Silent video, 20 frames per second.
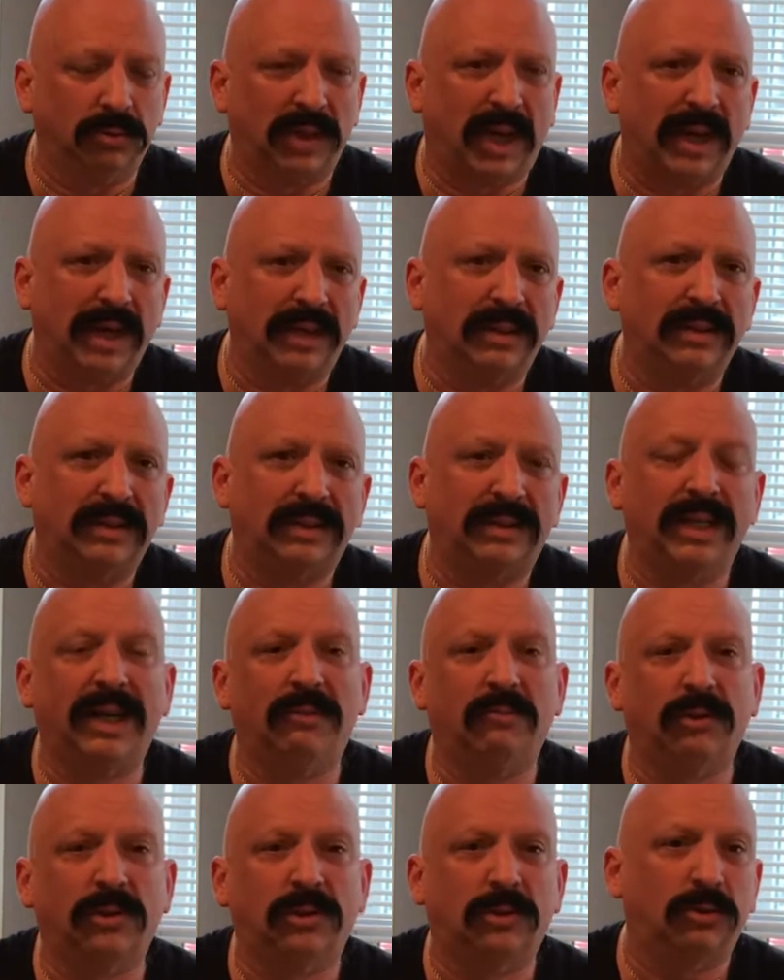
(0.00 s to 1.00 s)
I understand
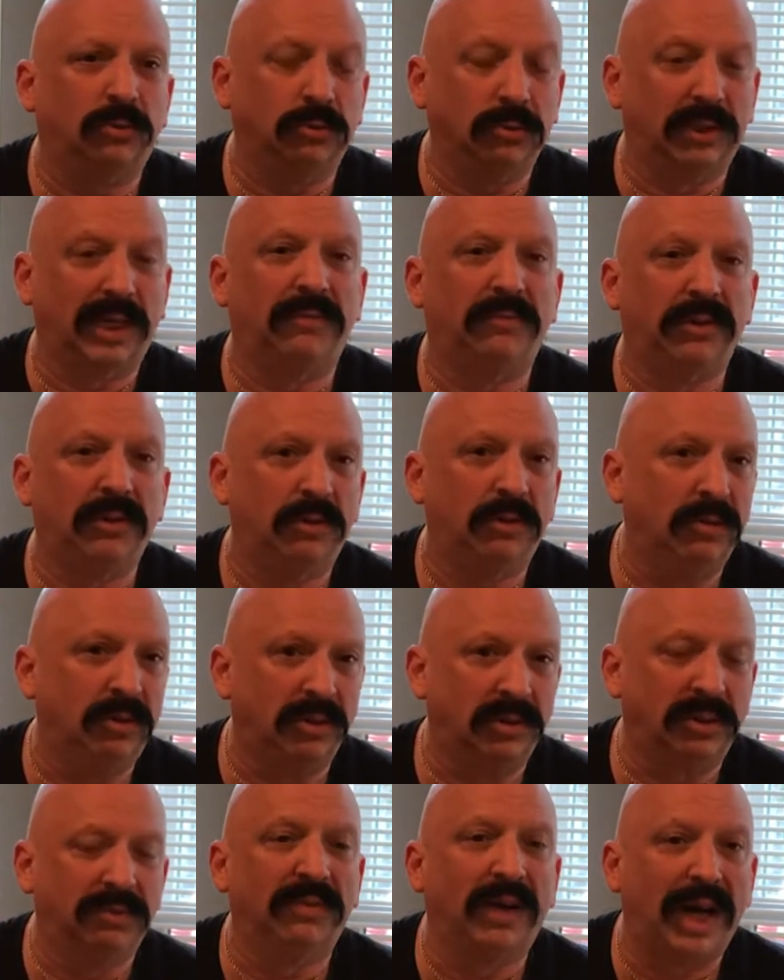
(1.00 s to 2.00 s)
what schools have to do to
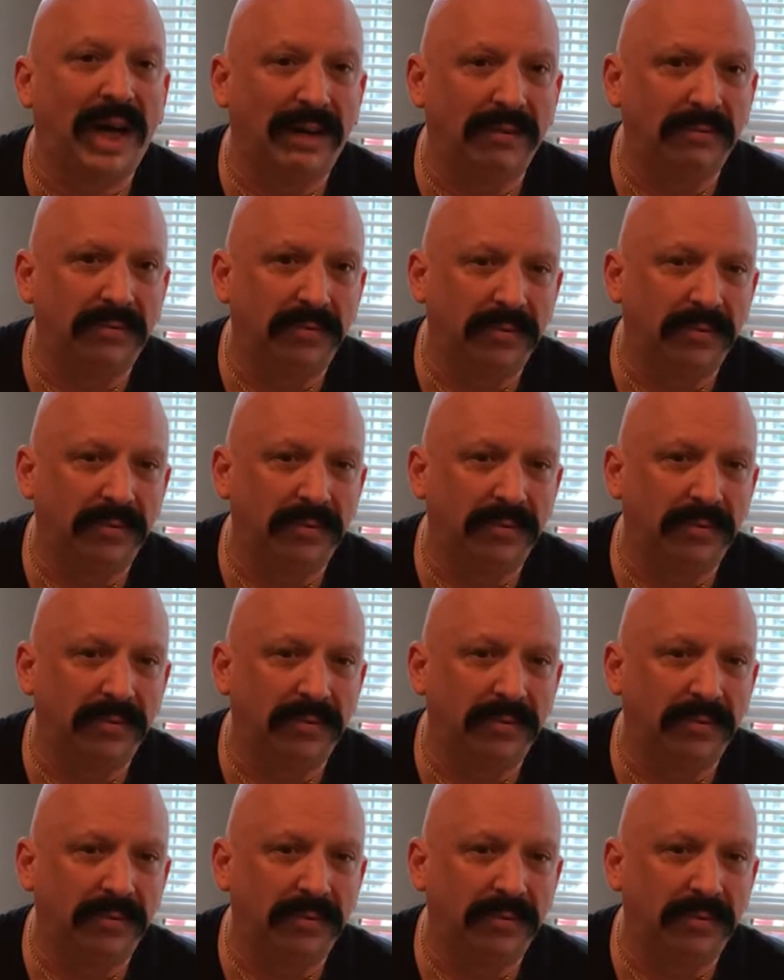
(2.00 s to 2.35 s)
survive.